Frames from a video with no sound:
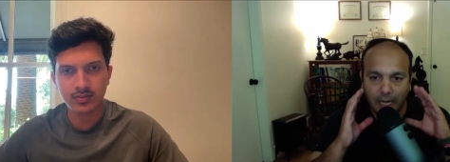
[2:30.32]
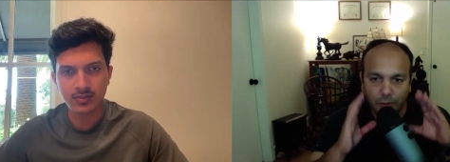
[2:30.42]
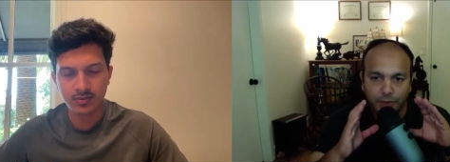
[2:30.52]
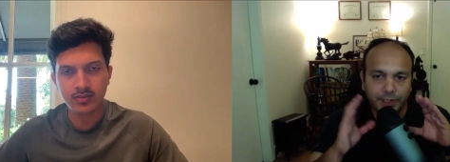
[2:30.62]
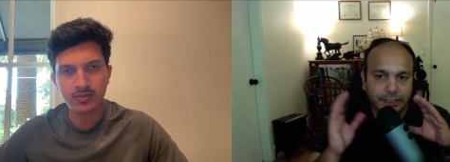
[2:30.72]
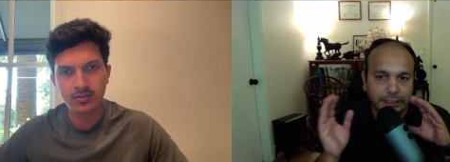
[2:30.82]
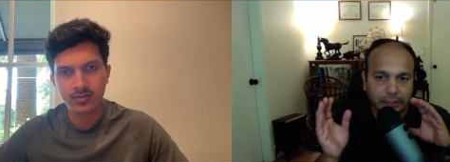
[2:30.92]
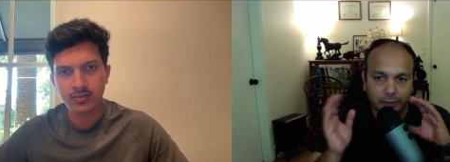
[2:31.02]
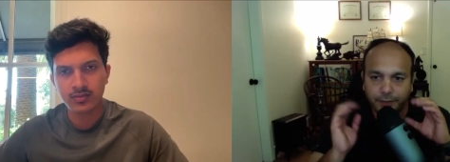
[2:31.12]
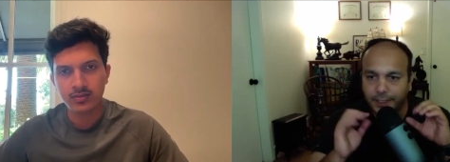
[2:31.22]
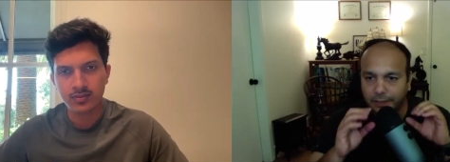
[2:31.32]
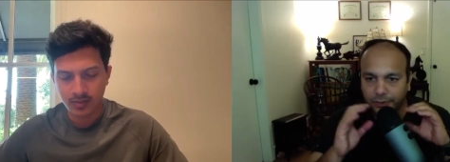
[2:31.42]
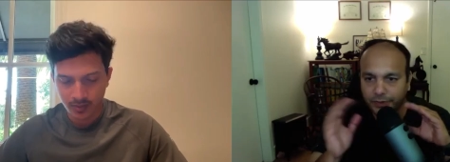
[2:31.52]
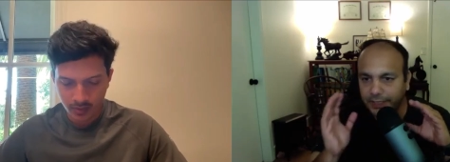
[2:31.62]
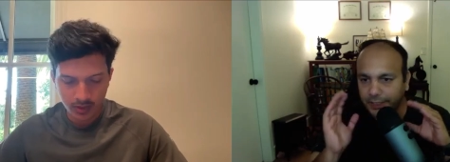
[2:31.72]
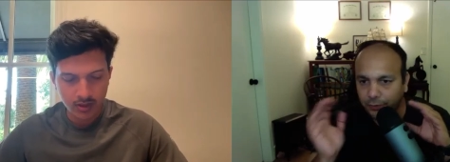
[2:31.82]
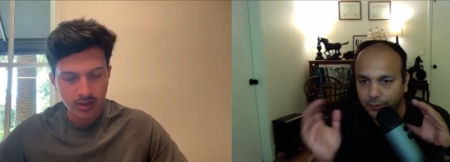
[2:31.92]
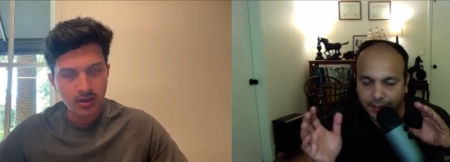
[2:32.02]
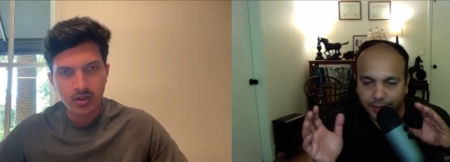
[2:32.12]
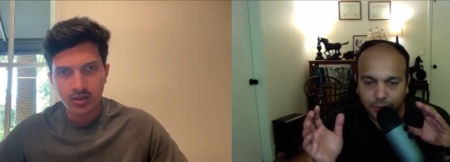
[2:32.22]
Speaker 1: rounds of interviews that you
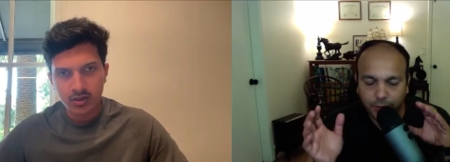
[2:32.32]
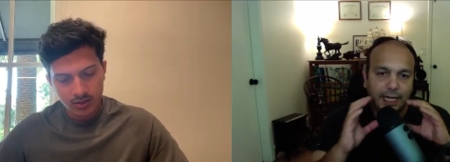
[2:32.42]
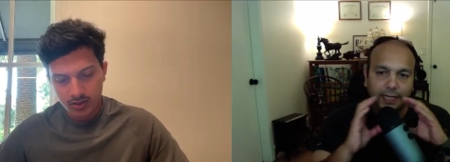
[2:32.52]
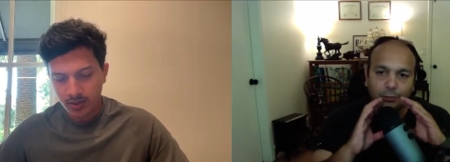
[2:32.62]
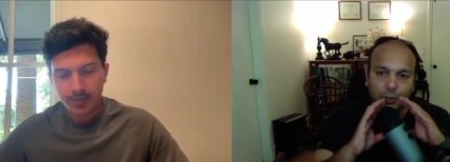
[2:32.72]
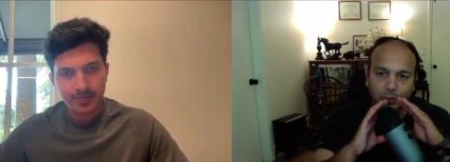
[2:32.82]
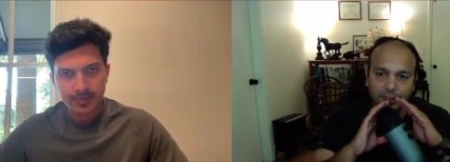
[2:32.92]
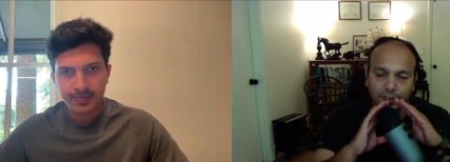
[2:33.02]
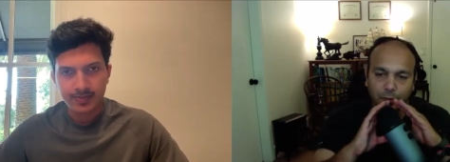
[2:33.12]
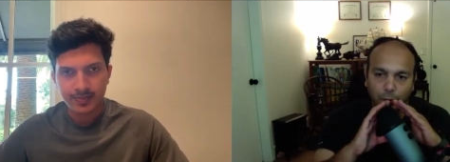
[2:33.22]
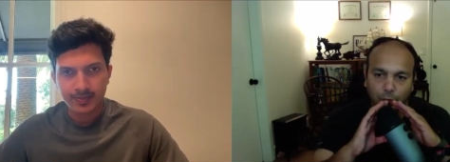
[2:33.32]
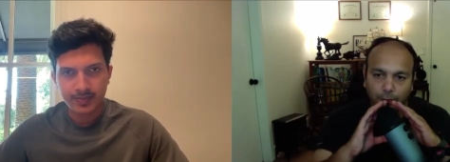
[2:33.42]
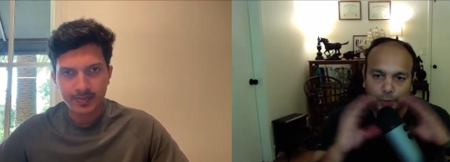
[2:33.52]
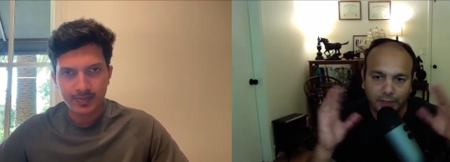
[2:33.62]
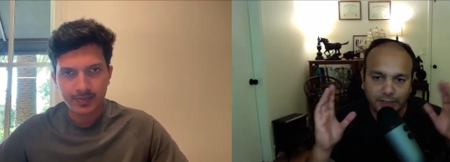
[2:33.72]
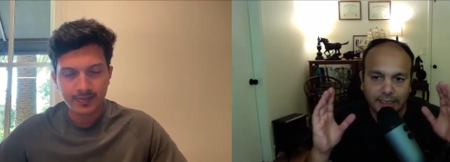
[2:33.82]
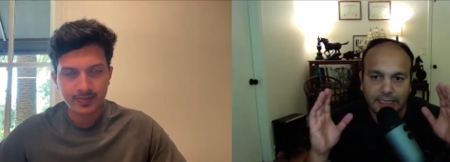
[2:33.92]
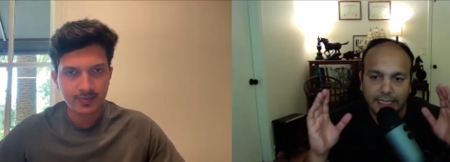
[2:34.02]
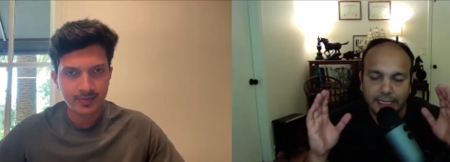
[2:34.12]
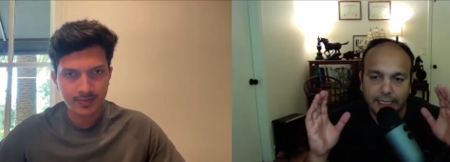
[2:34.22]
went through and sure. what was the whole process
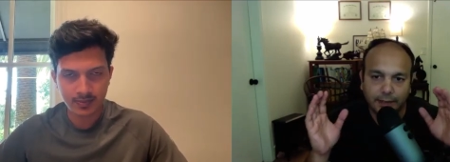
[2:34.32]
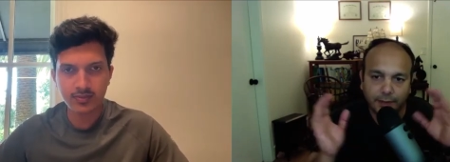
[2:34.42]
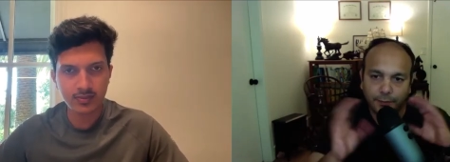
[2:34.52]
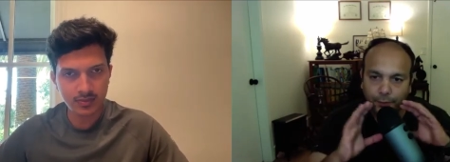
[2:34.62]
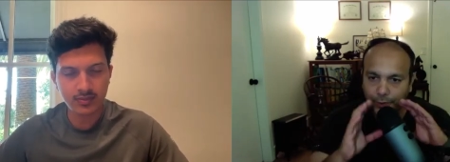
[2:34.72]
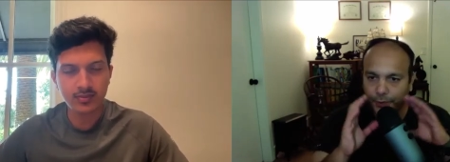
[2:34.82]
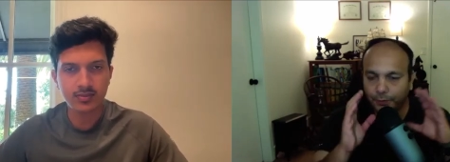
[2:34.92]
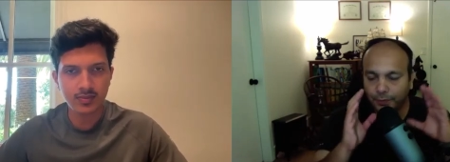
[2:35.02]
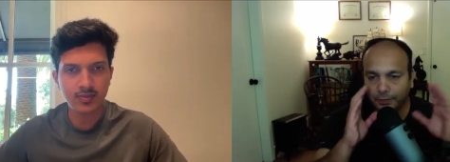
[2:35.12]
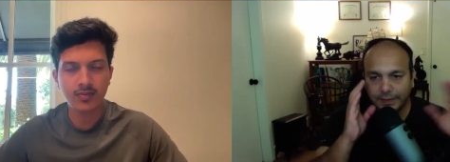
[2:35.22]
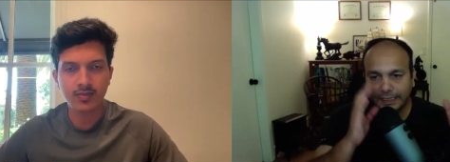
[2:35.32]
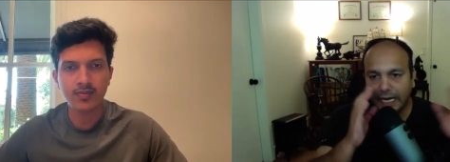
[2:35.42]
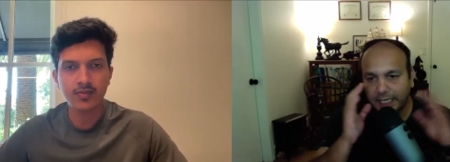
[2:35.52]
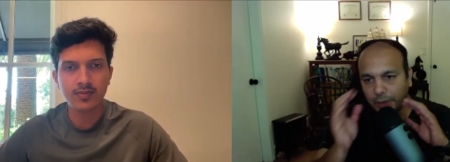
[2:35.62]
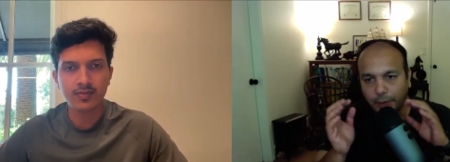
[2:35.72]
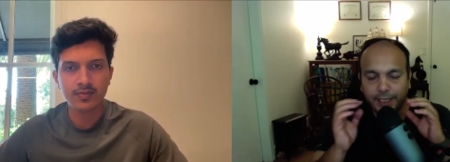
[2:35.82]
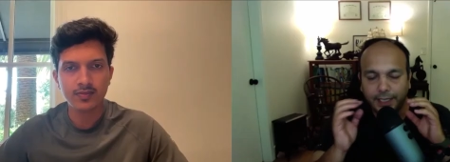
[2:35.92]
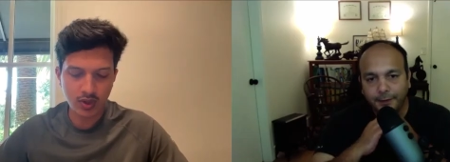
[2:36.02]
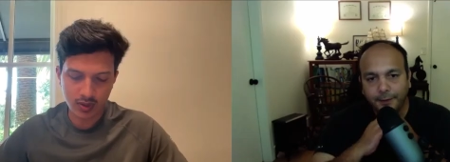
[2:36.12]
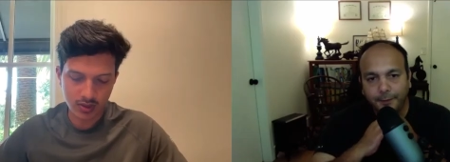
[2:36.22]
like uh, mm-hmm. for you
Speaker 2: from start to
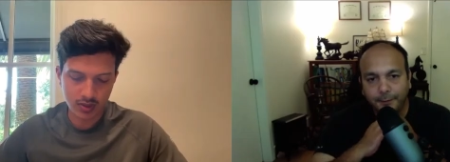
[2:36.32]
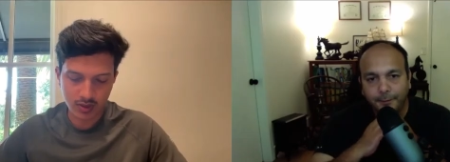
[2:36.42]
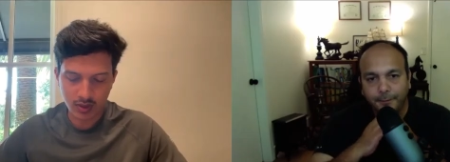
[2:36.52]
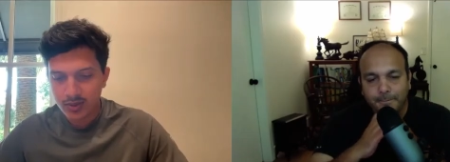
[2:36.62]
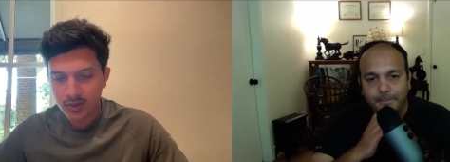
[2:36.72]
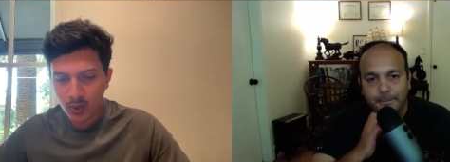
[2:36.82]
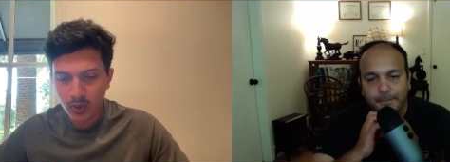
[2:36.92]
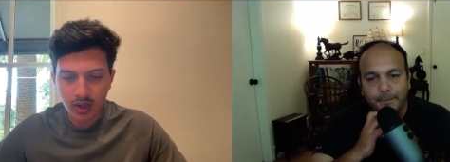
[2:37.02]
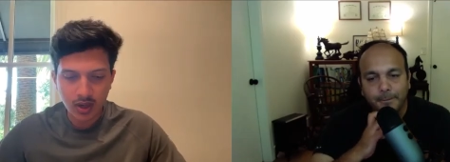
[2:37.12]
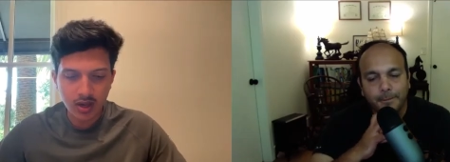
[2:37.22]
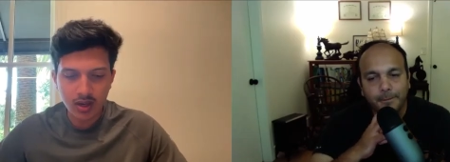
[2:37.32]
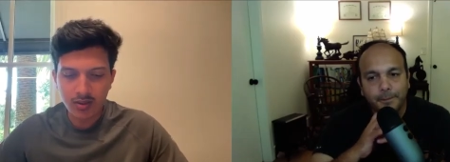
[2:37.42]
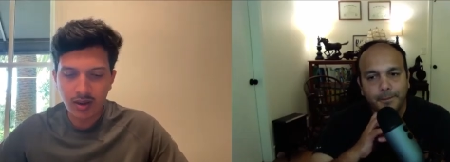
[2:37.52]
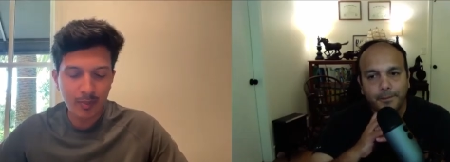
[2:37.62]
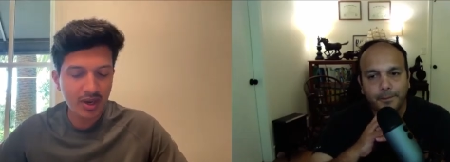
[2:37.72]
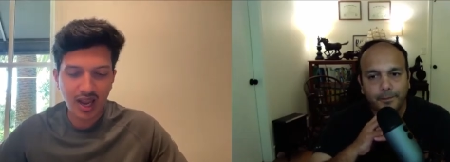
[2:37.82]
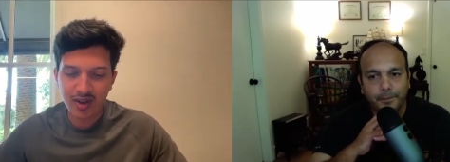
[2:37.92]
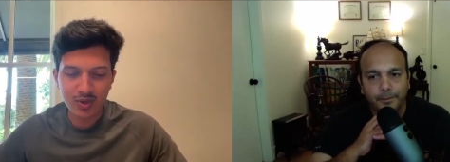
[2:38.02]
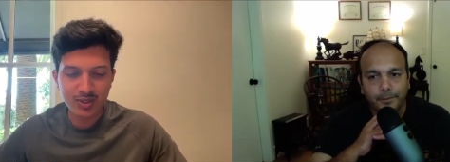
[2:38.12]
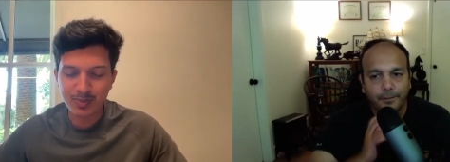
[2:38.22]
end? Sure, sure, sure. So, uh, I mean, I
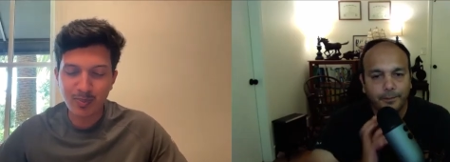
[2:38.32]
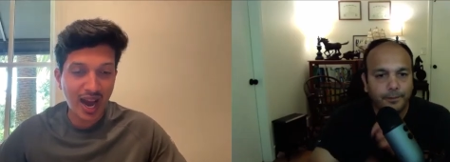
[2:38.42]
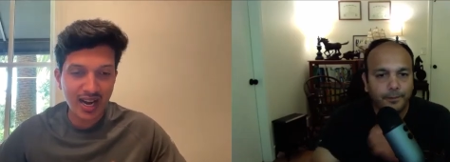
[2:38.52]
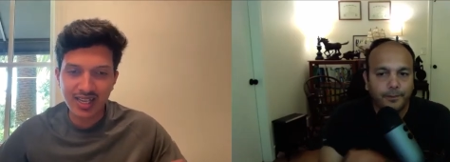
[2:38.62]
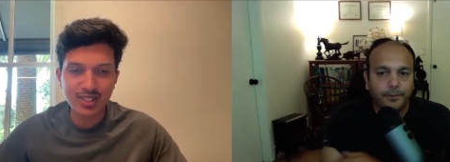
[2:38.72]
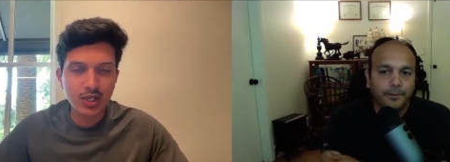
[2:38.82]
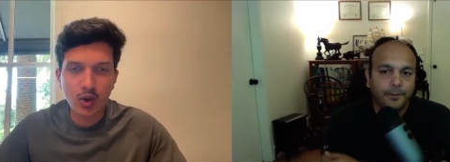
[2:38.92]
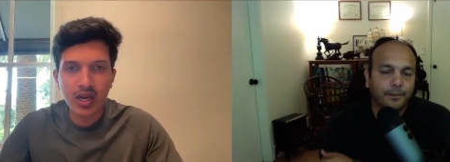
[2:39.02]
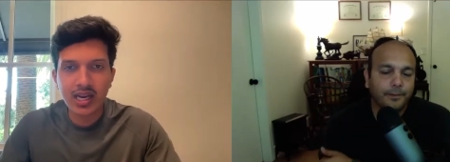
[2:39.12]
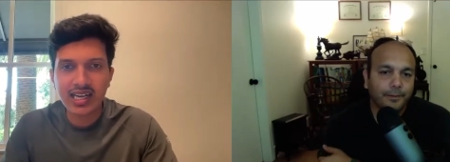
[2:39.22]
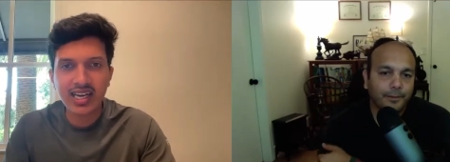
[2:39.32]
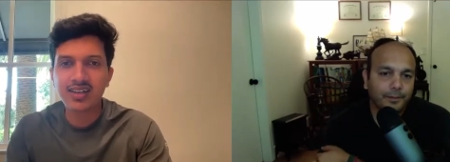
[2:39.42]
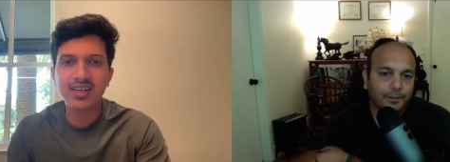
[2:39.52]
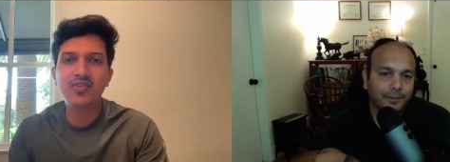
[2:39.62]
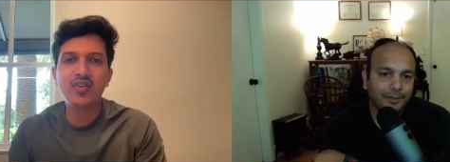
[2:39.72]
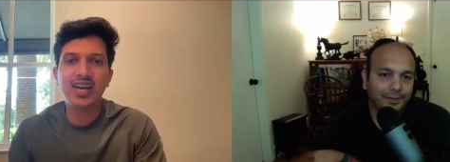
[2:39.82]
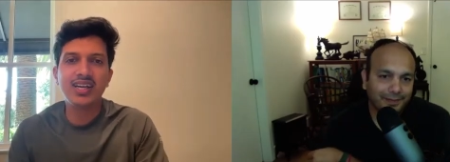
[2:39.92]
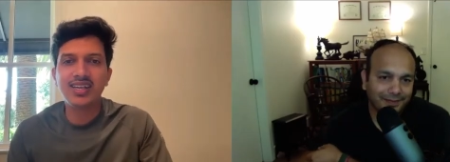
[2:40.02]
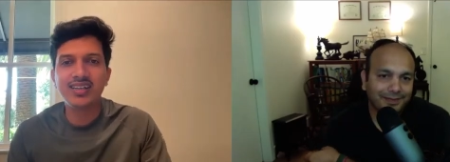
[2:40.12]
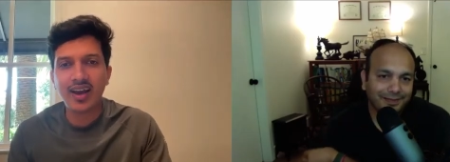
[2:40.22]
was madly scrolling LinkedIn when I
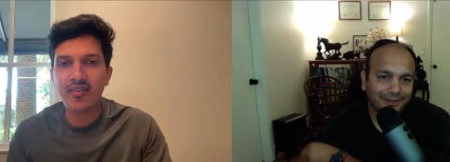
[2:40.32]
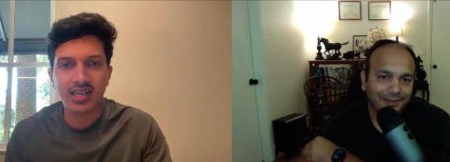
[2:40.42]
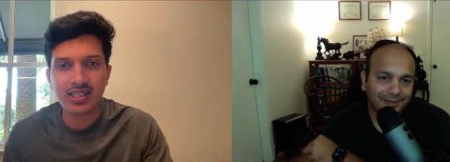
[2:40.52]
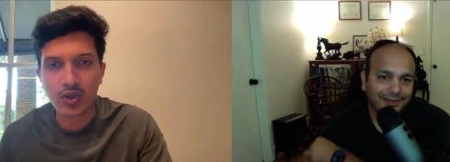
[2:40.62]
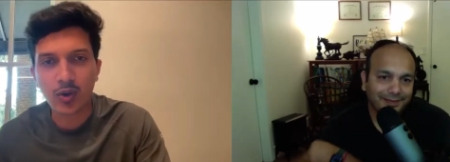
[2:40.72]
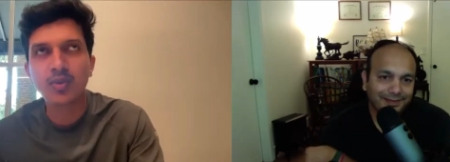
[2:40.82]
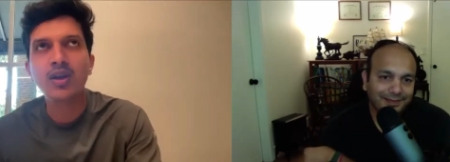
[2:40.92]
didn't have any job.